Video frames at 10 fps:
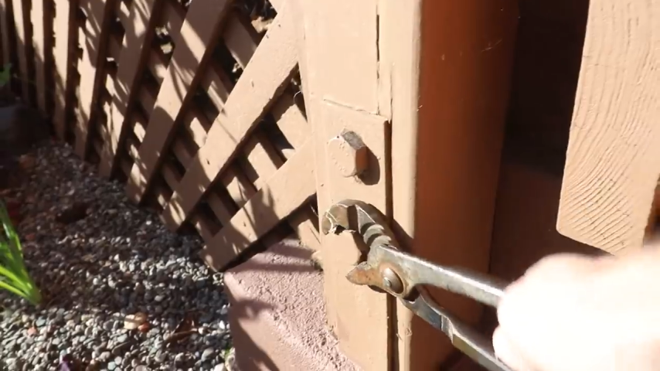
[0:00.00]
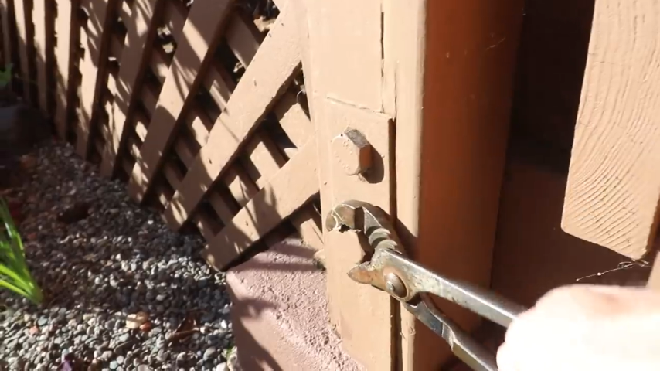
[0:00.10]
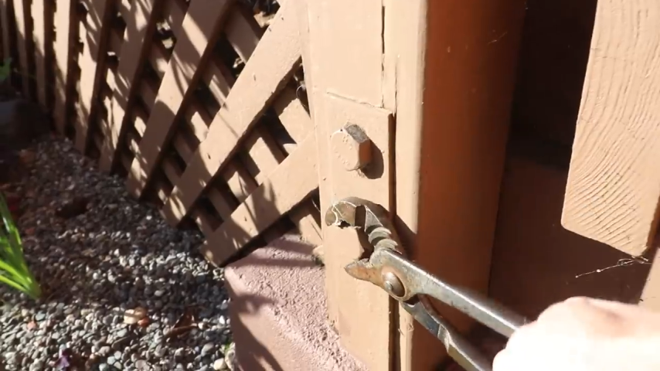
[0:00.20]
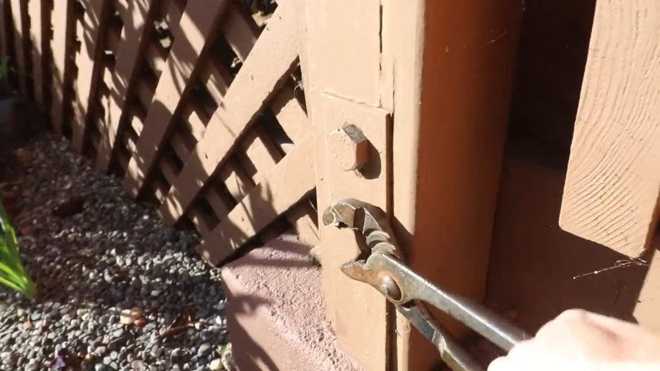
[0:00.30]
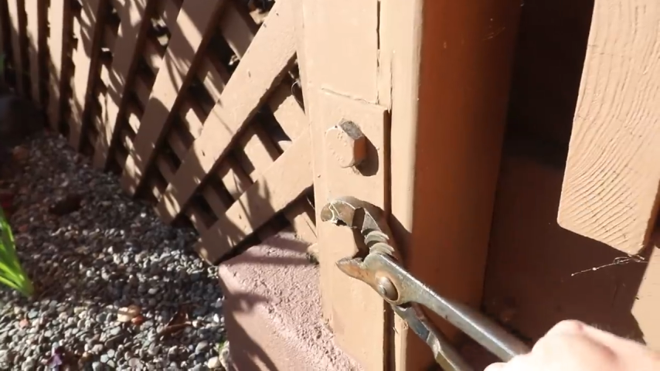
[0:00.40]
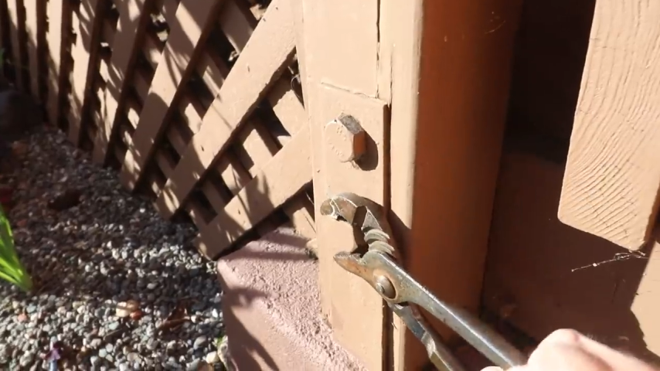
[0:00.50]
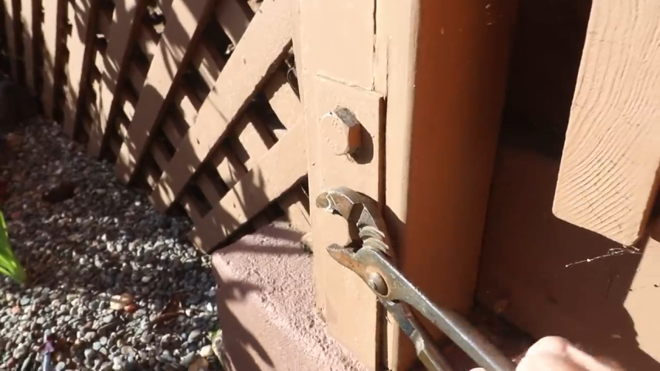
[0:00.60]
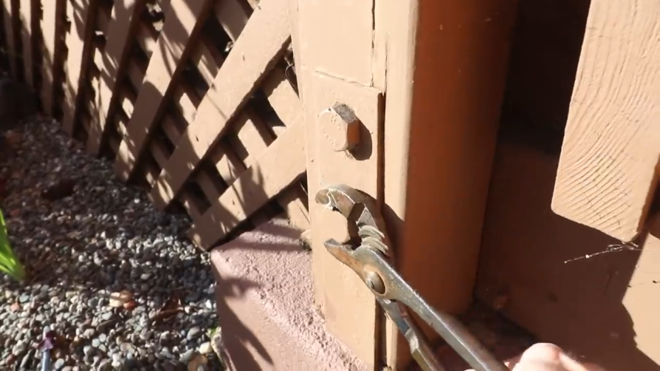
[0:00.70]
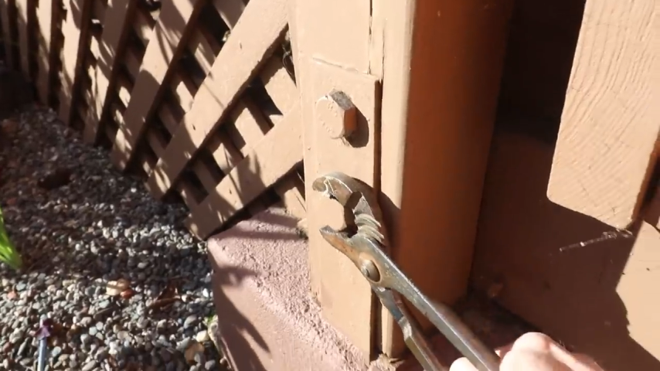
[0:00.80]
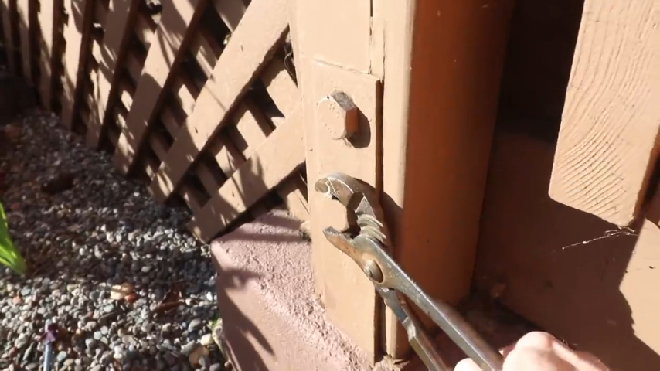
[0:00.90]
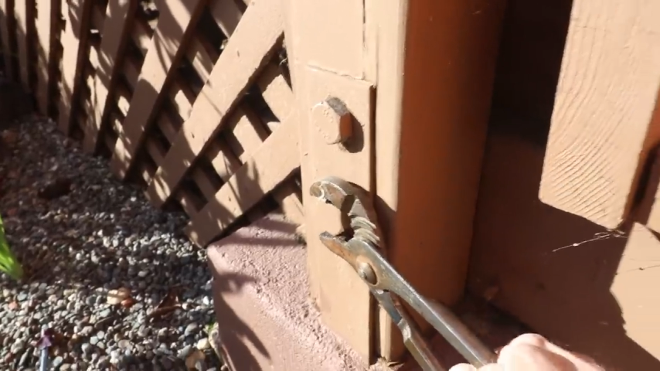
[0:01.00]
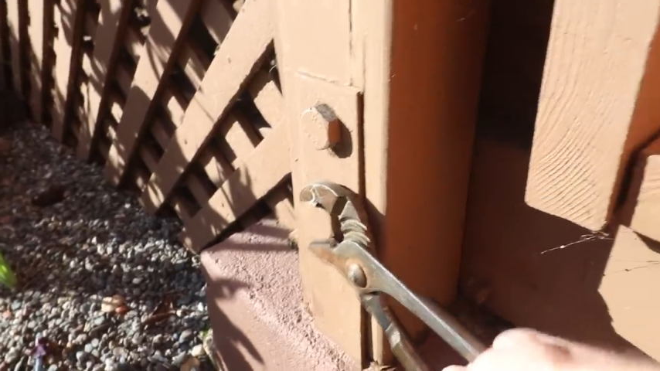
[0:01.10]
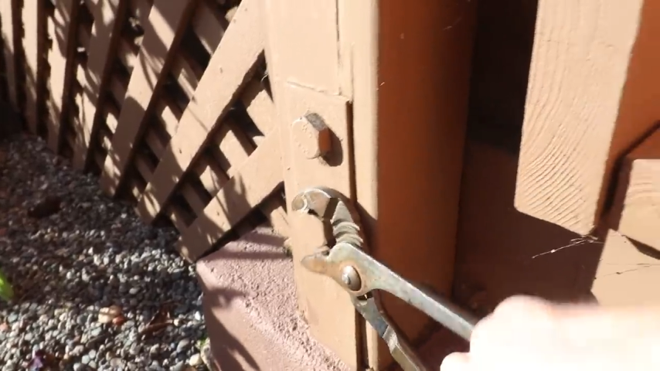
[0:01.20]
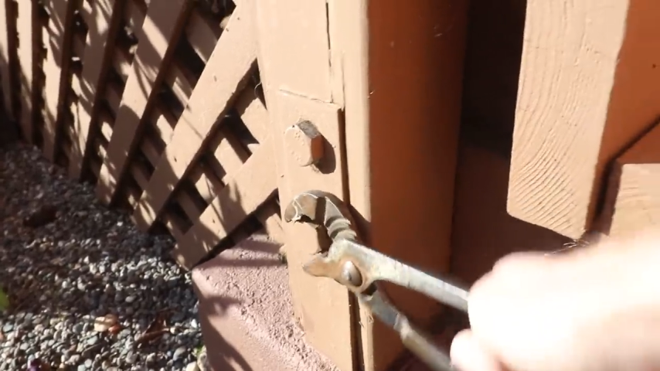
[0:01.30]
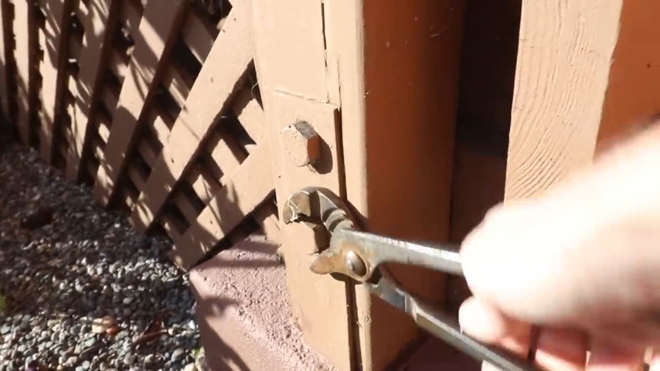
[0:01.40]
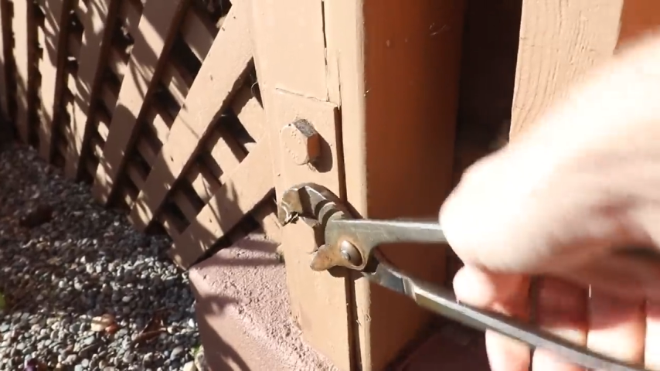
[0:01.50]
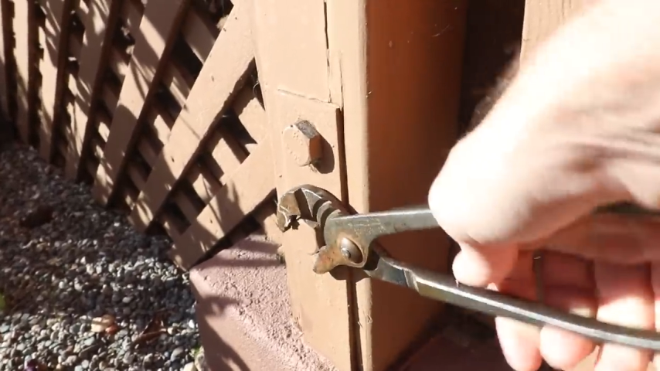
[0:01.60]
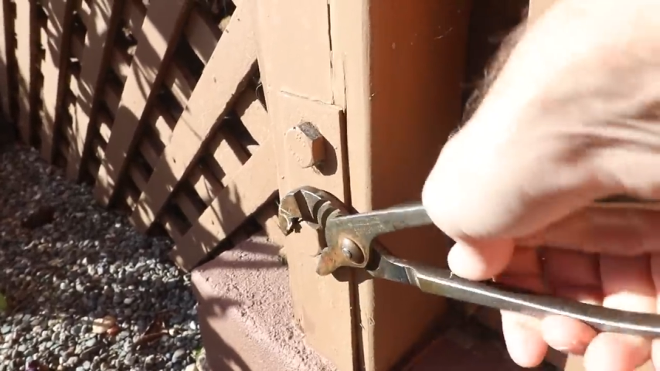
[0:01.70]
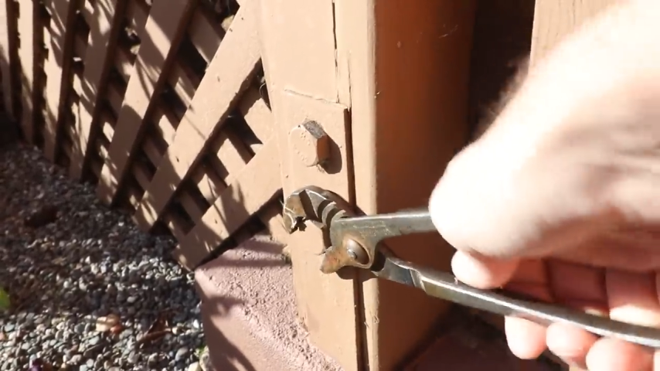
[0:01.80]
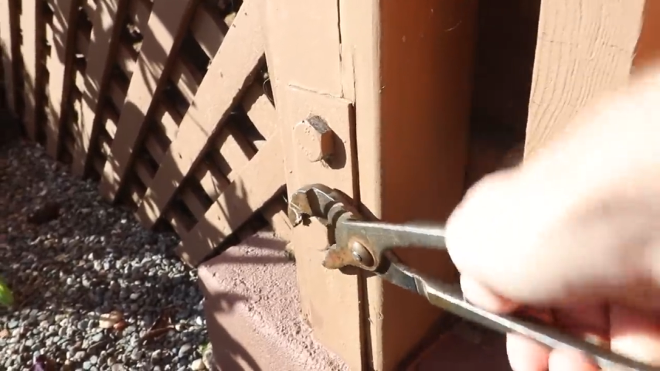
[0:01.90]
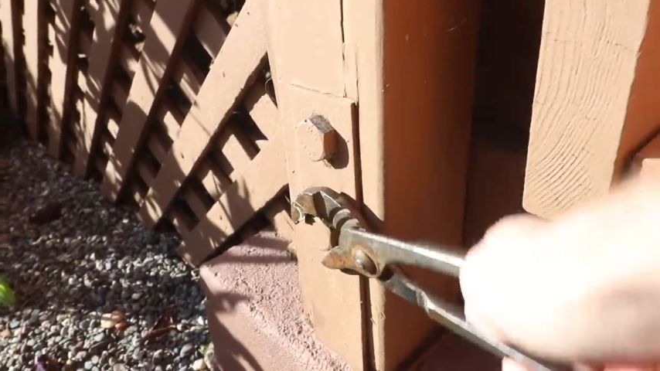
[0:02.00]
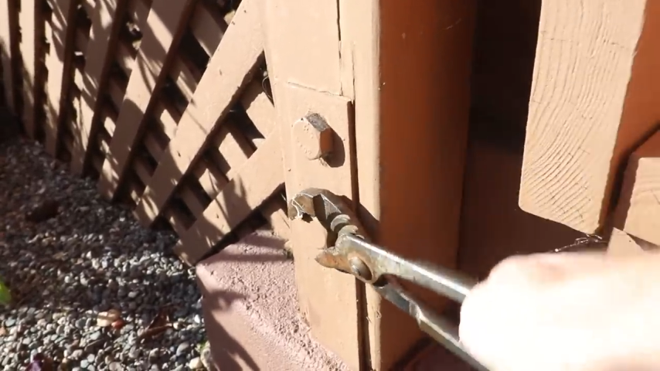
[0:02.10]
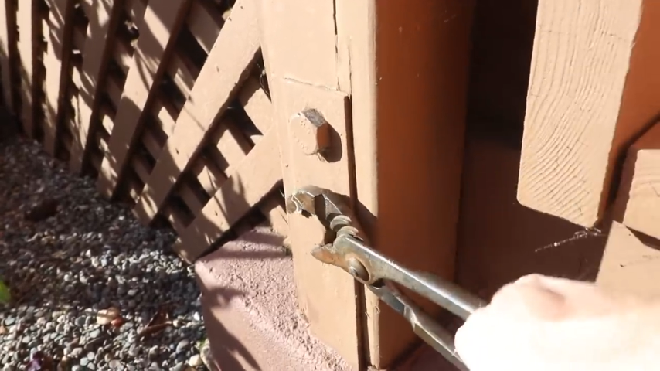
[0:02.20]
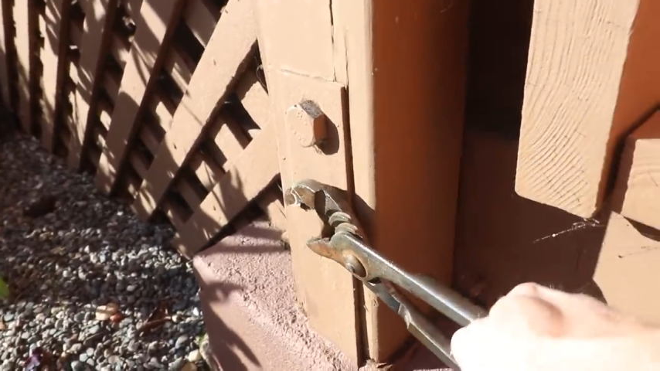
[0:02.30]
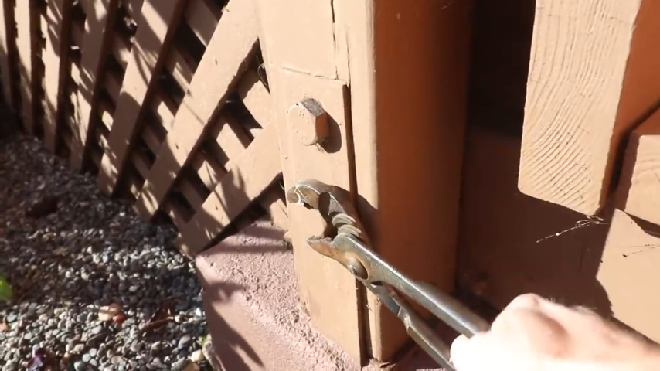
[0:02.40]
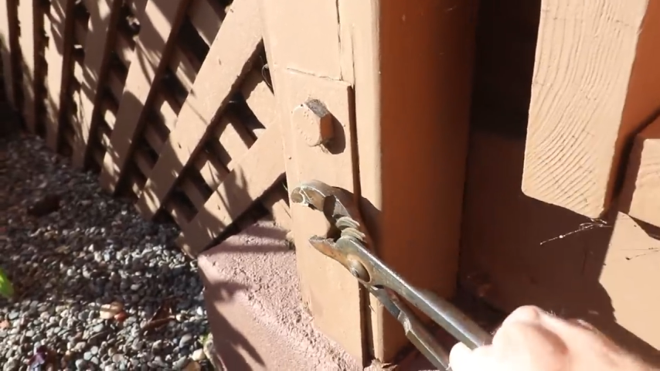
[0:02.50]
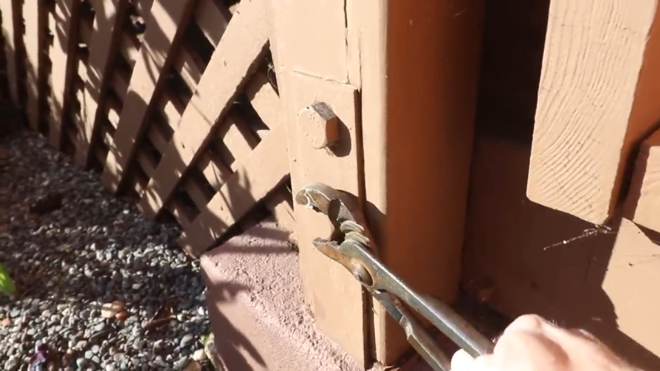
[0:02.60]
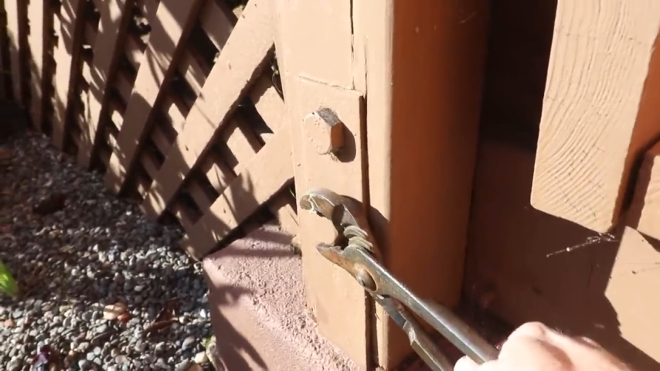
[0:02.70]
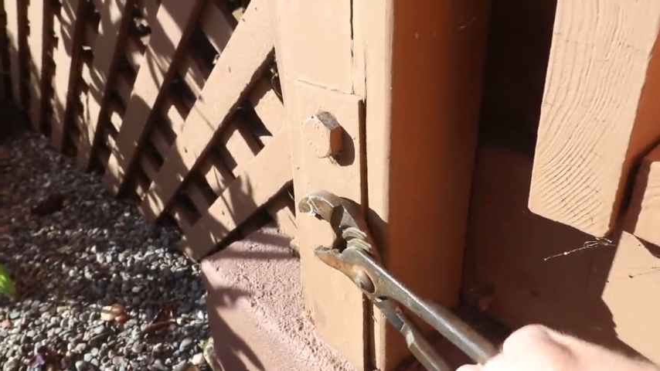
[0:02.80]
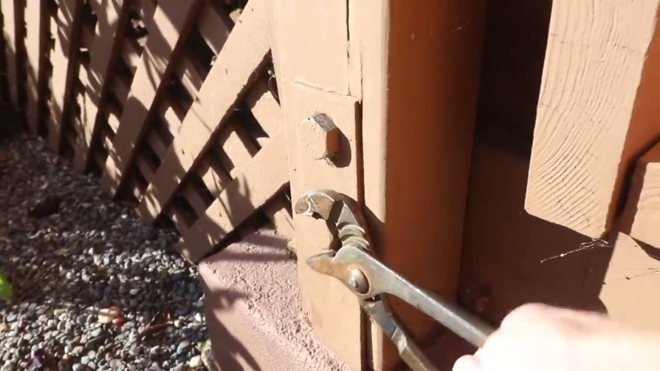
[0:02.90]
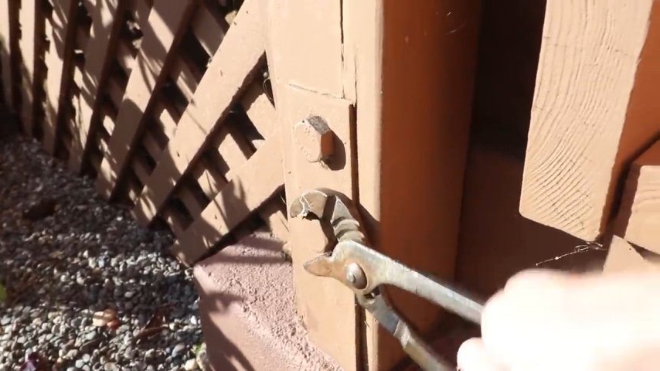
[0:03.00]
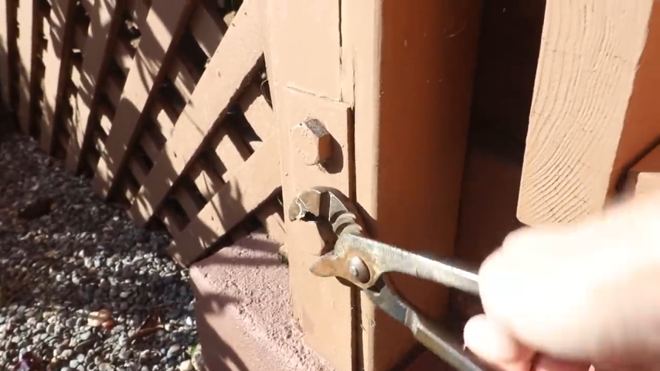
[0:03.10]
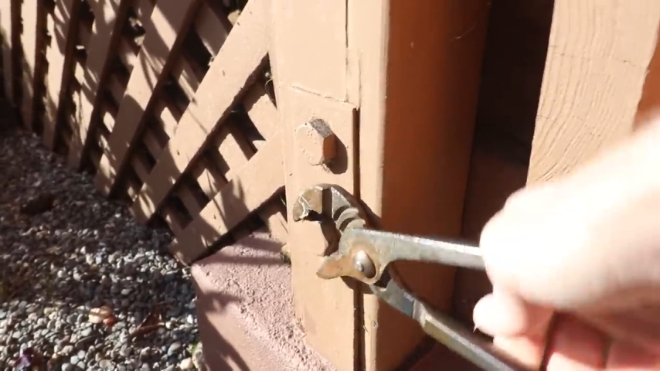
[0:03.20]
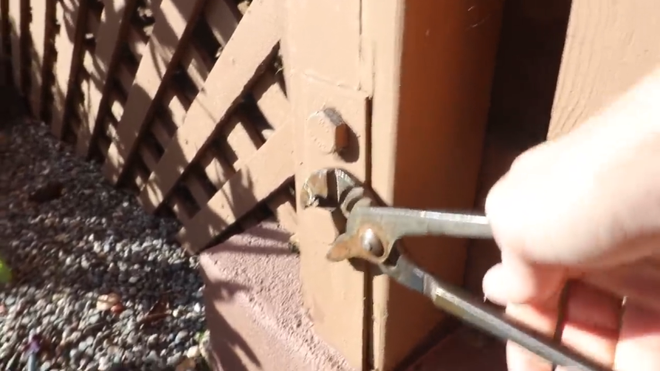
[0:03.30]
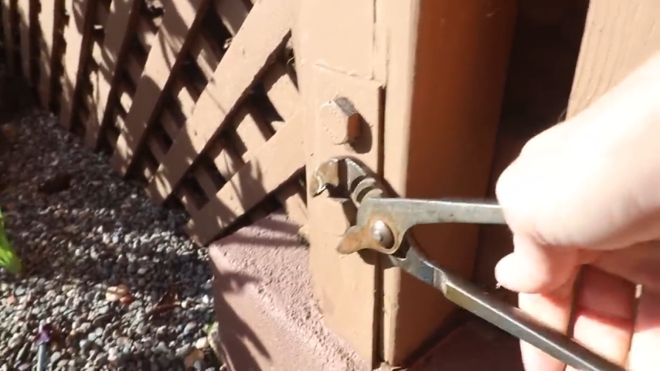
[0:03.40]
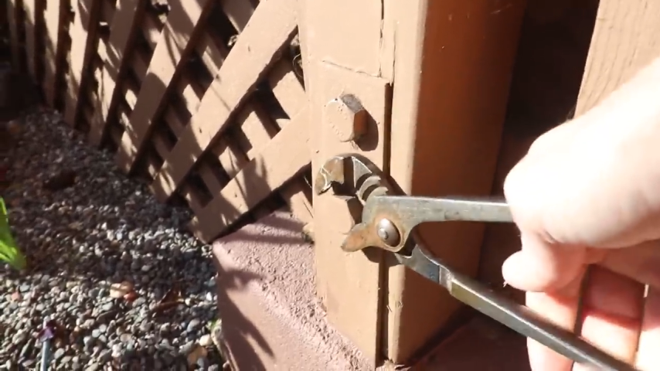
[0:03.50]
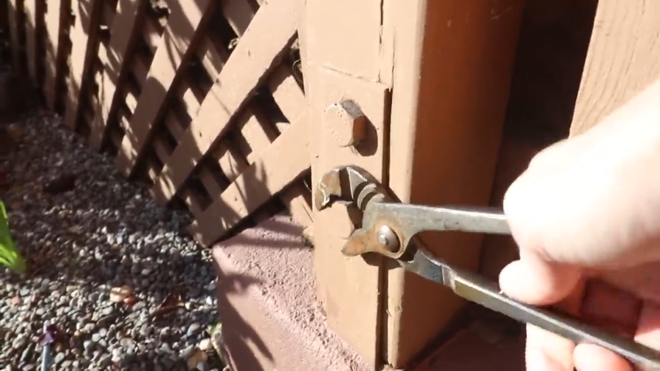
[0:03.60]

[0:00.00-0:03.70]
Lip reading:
No face is visible, so there are no lips to read.